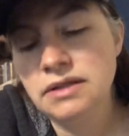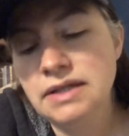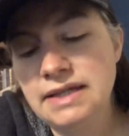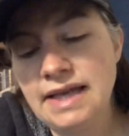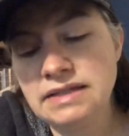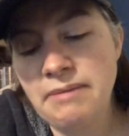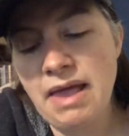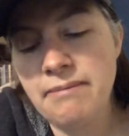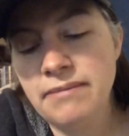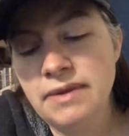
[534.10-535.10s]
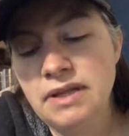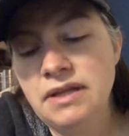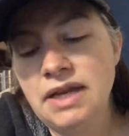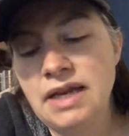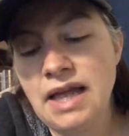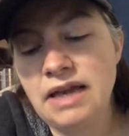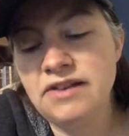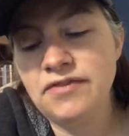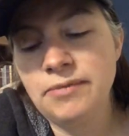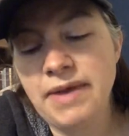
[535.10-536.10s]
Yes, ma'am. And I
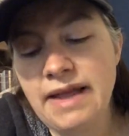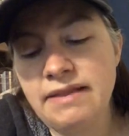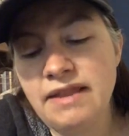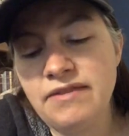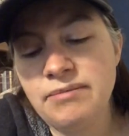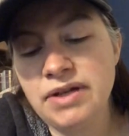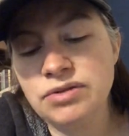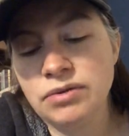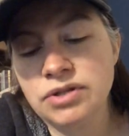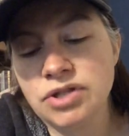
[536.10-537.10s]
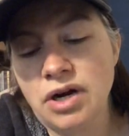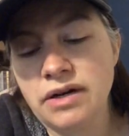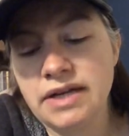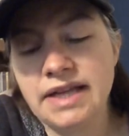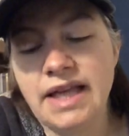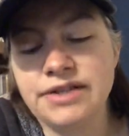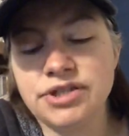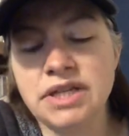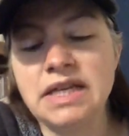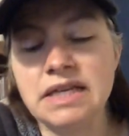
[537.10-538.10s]
headed for bed, leaving my door ajar in case
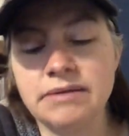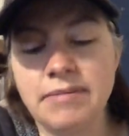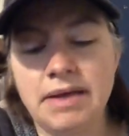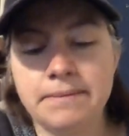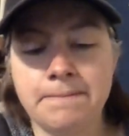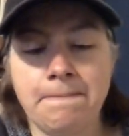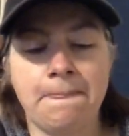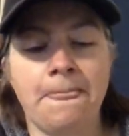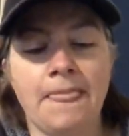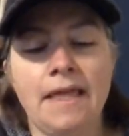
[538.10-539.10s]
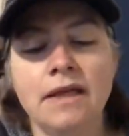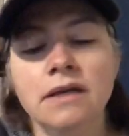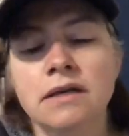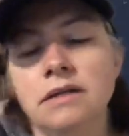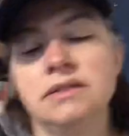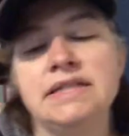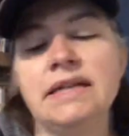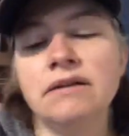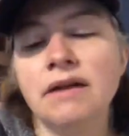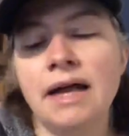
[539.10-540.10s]
she needed me.
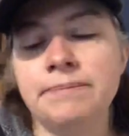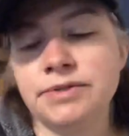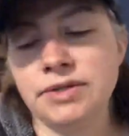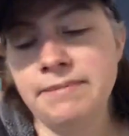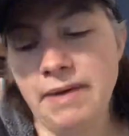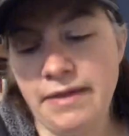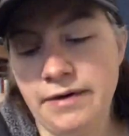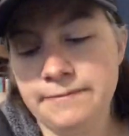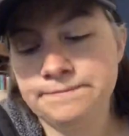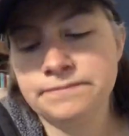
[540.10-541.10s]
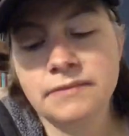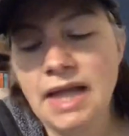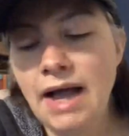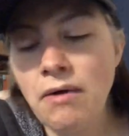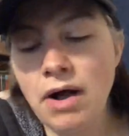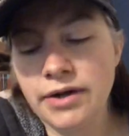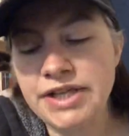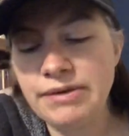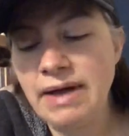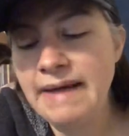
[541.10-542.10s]
Dear upstream mother, how are
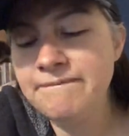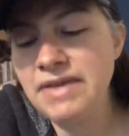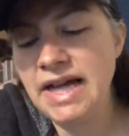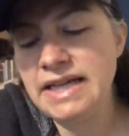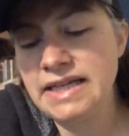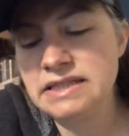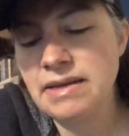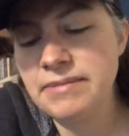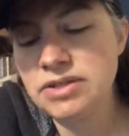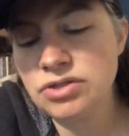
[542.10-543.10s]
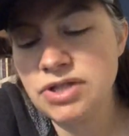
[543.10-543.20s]
you? I'm fine, except Mr.